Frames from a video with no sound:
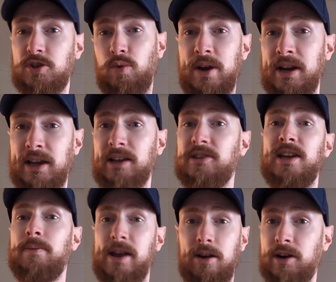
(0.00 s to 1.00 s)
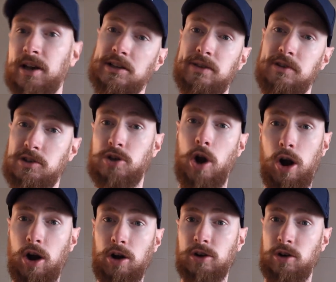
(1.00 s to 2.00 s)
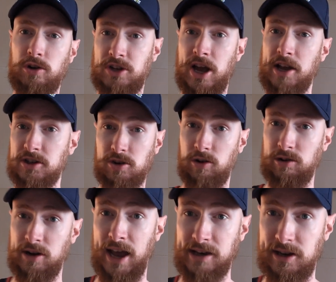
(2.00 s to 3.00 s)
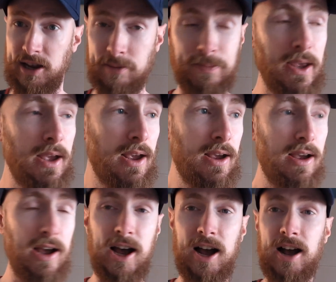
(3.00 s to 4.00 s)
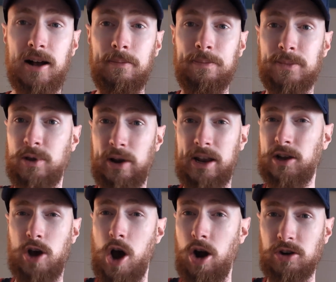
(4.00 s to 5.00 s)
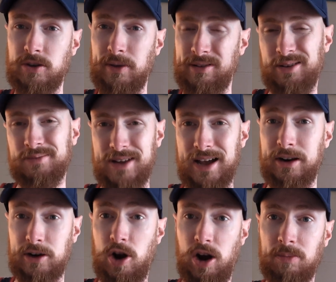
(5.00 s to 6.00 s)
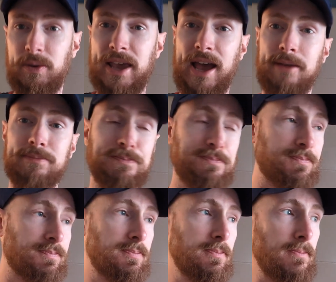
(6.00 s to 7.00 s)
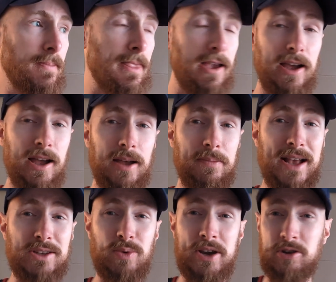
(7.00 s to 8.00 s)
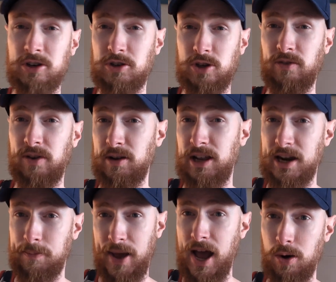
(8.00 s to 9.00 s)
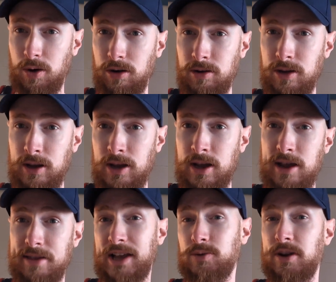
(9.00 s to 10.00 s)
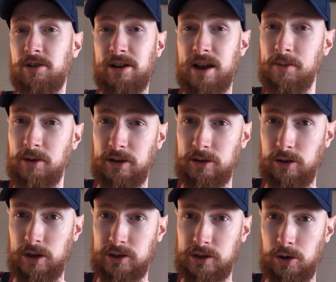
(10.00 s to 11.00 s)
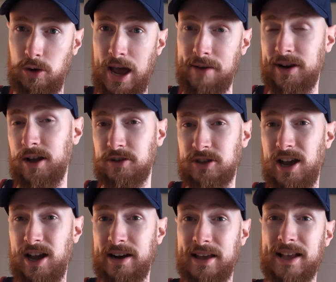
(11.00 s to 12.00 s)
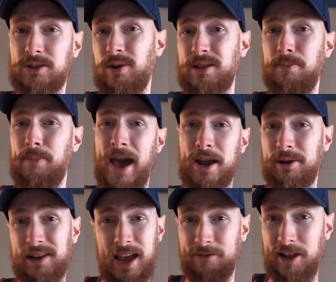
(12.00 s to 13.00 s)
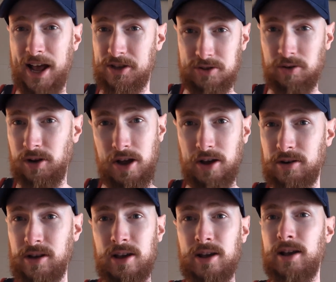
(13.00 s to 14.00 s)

just reading in dim areas if it's dark or dusk or nighttime, in a car or something. Oh, not in a car, but yeah. That's why you're conserving a lot of power. That's why you're able to have it outside, and that's why the battery life lasts so long.